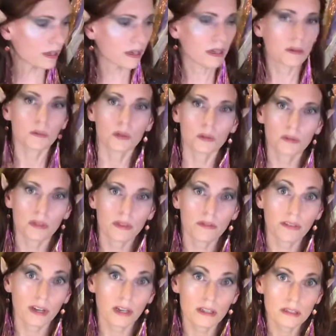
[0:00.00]
commune with the
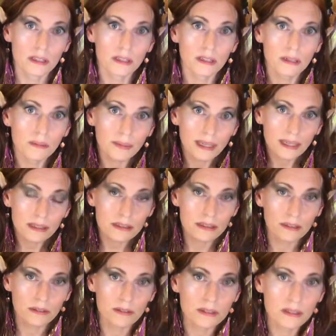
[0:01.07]
fairies a little bit. So
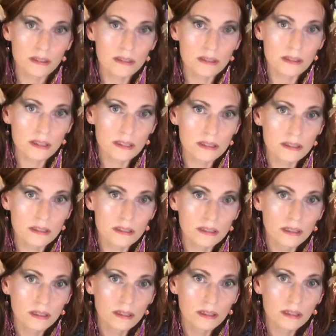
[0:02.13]
it's
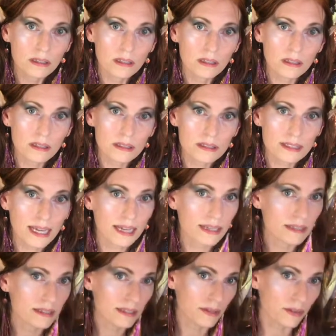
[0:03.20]
this deck,
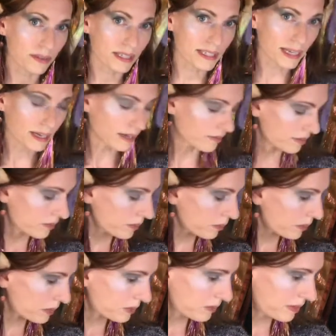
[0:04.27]
it's the only deck I've ever
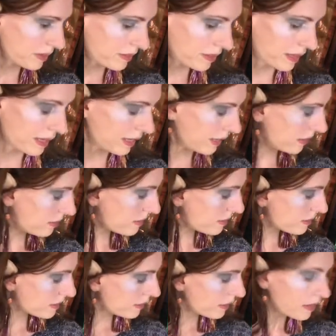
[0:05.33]
worked with. And
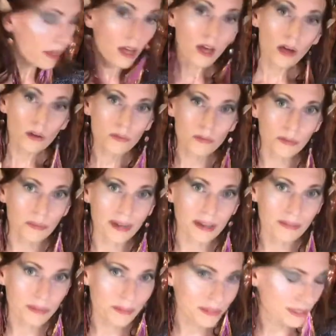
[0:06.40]
for
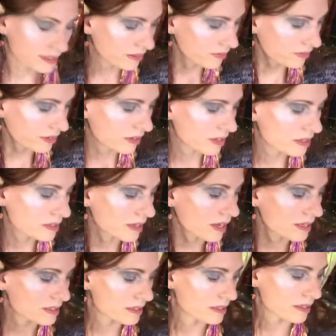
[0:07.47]
whatever reason, the fairies
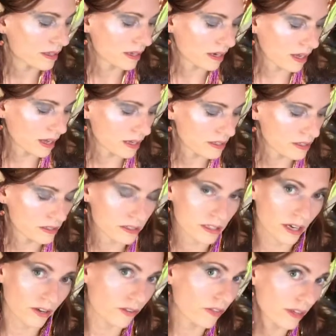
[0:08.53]
asked that I
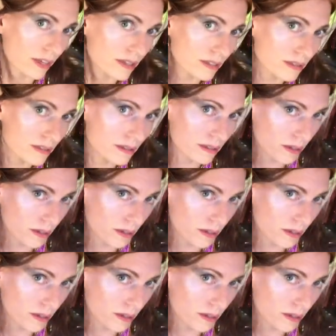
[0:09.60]
share this. So